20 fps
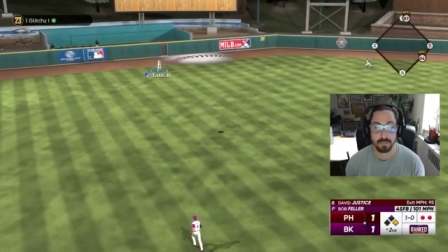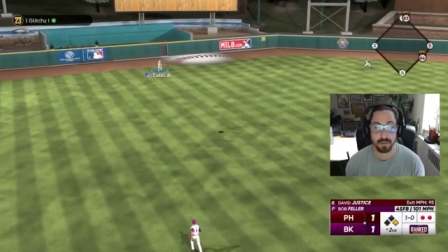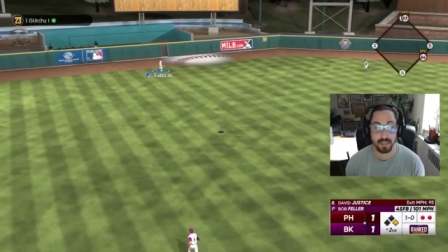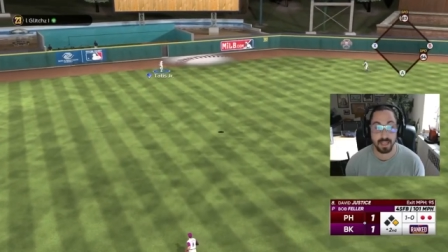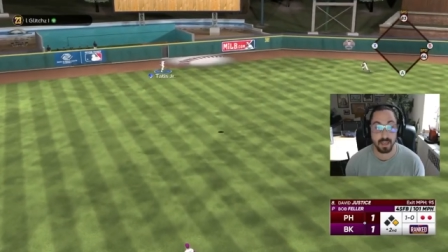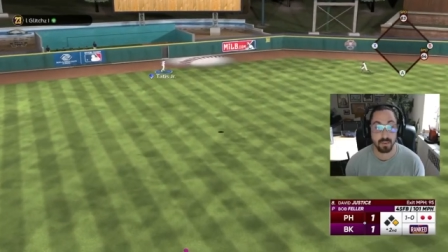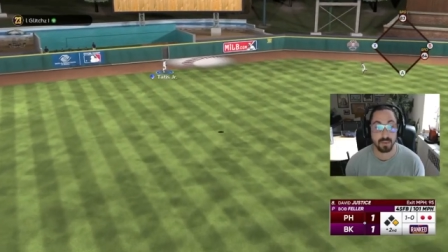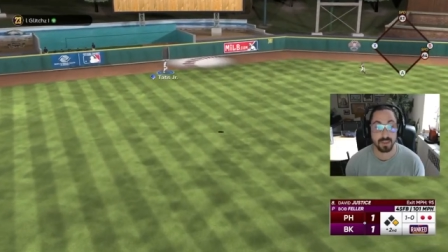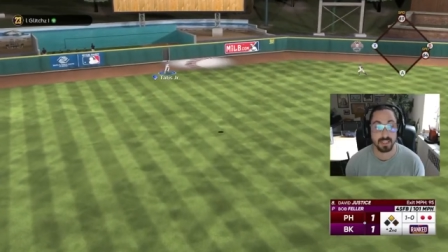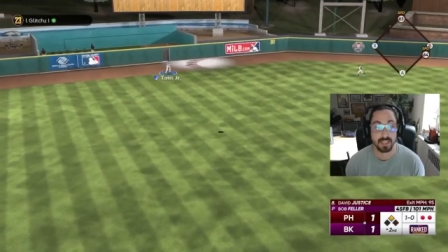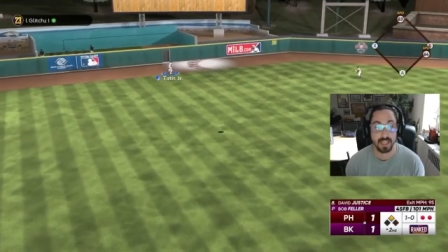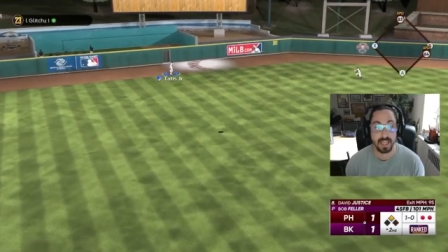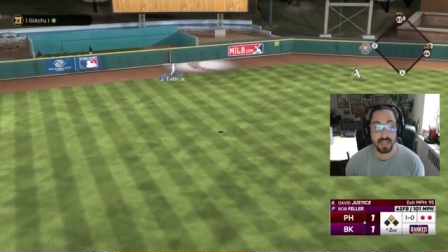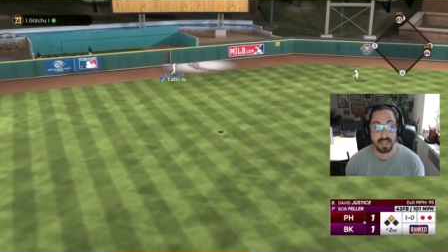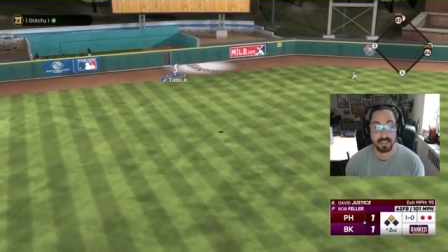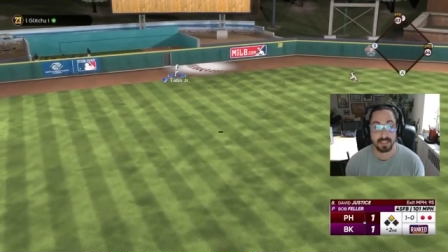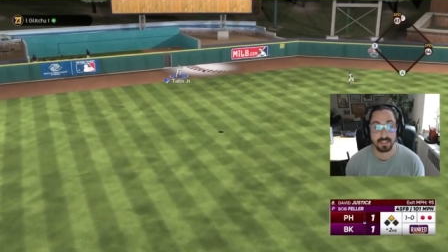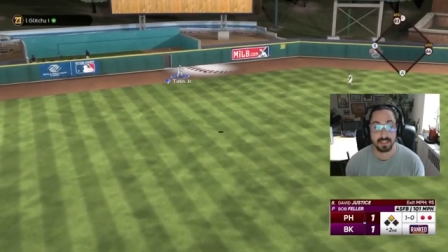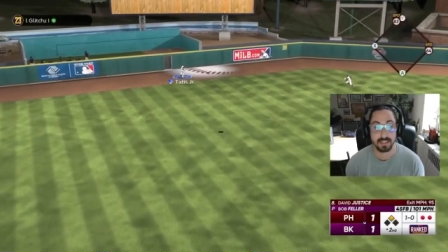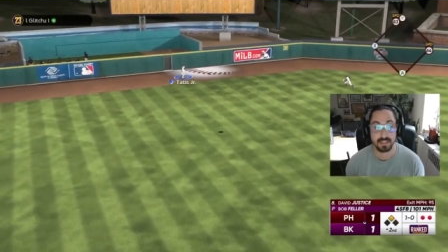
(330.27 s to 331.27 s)
but he was
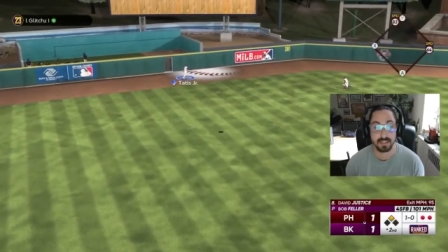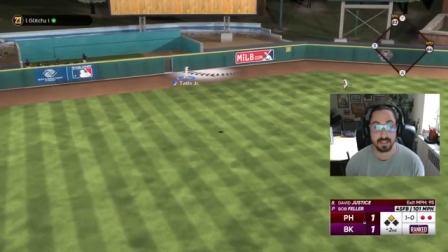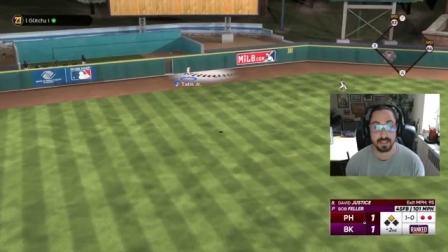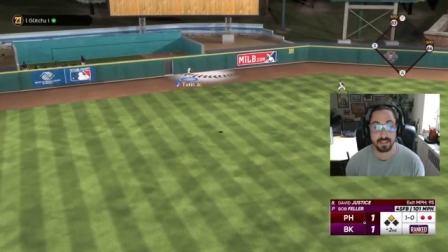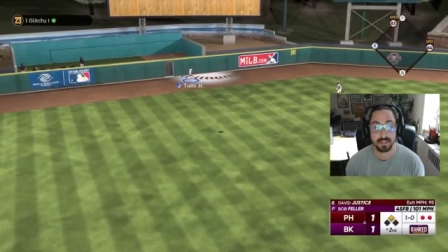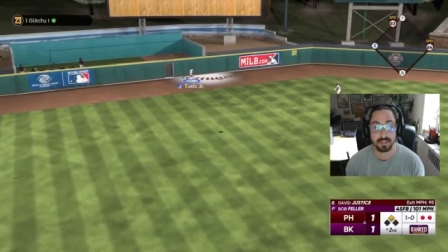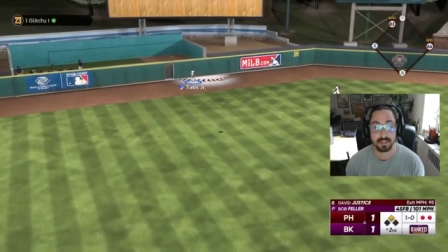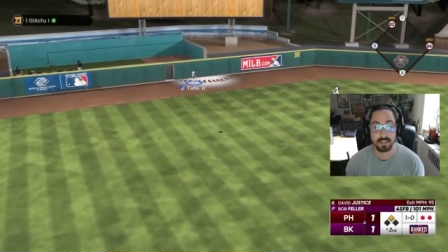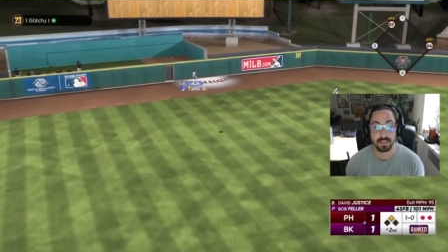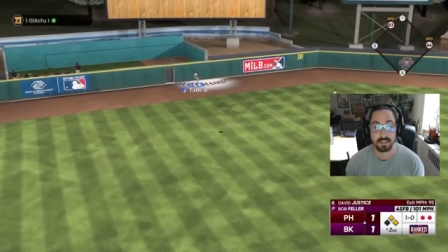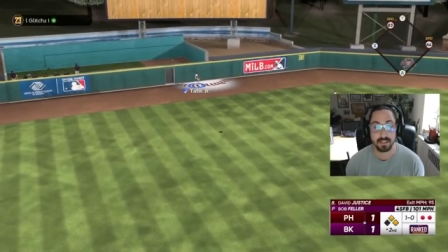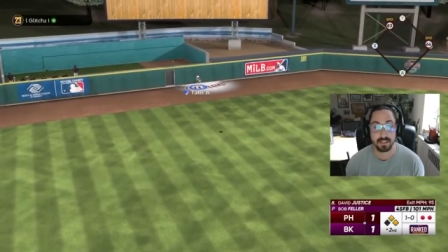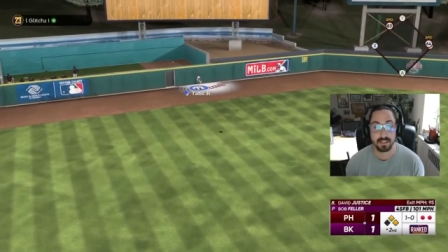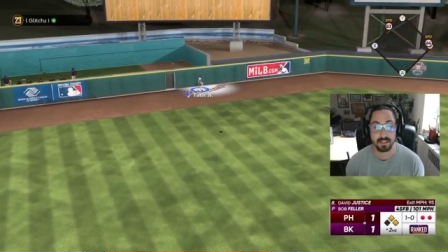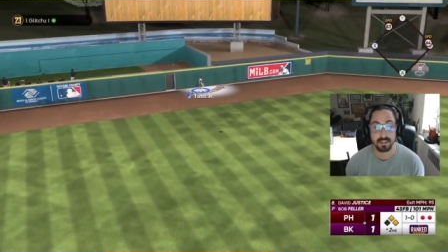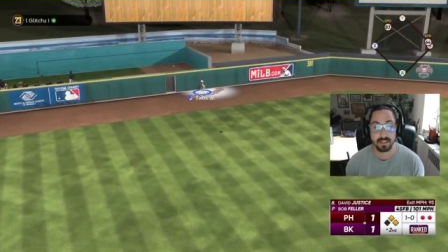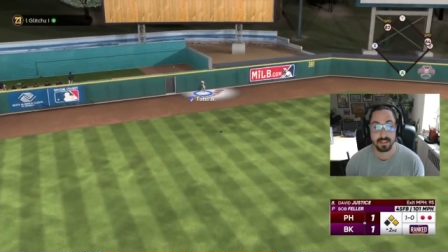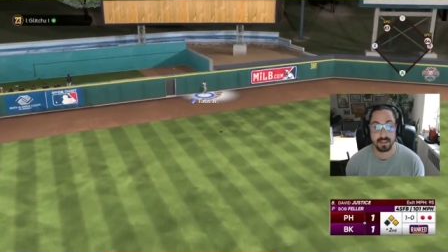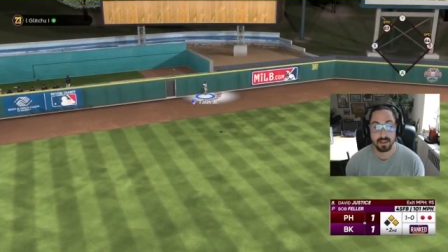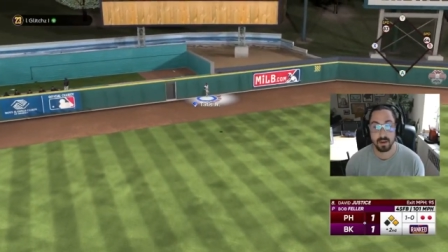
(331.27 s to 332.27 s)
late.
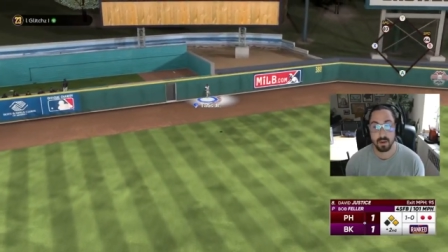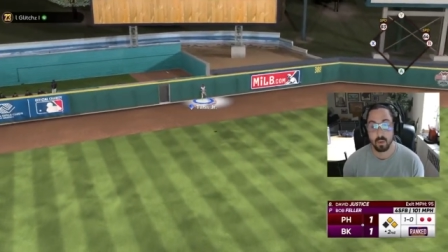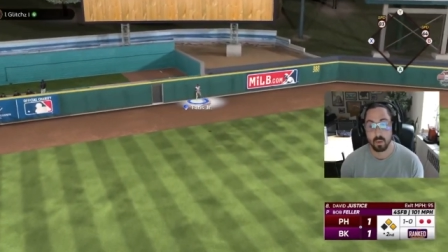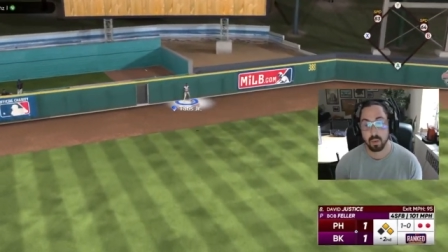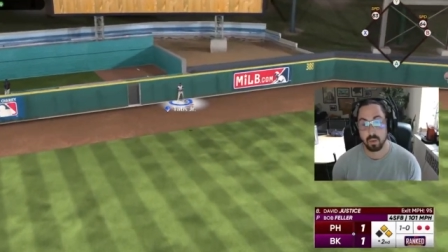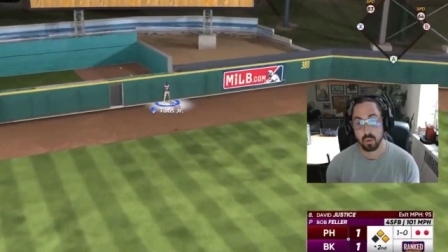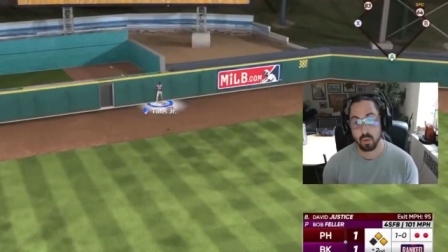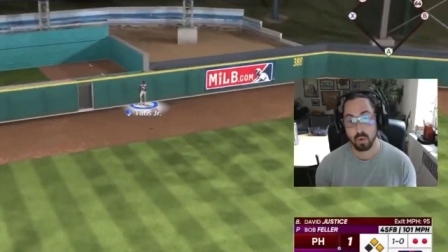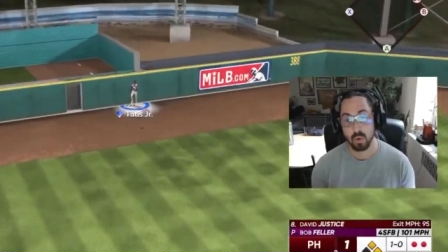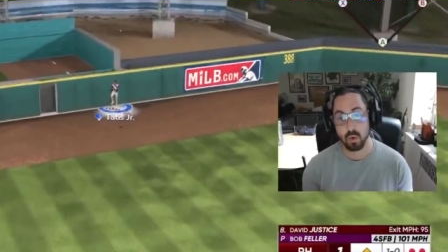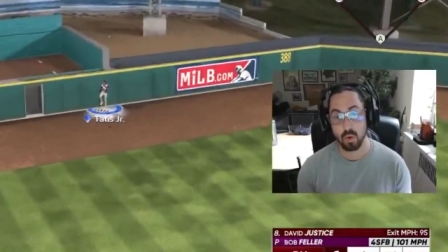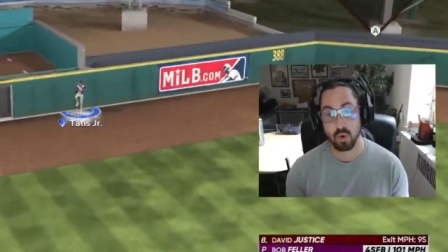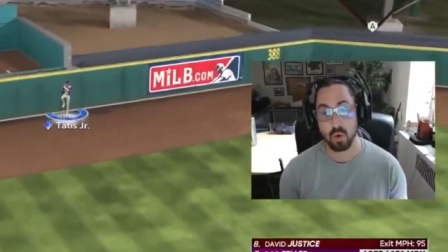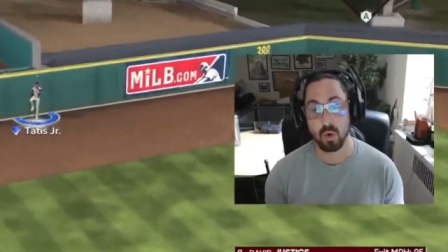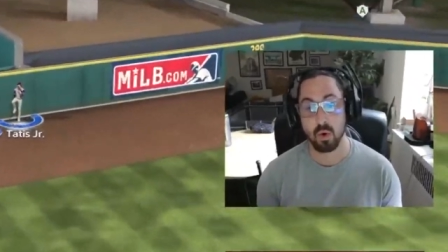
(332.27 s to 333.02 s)
Woo!